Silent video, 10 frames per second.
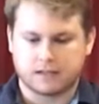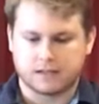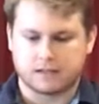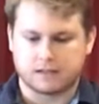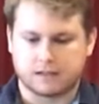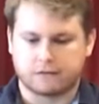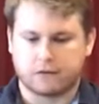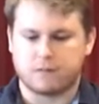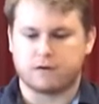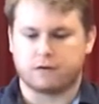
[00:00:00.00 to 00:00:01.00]
distances
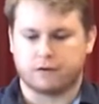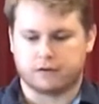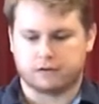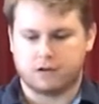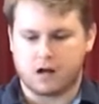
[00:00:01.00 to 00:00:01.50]
from universal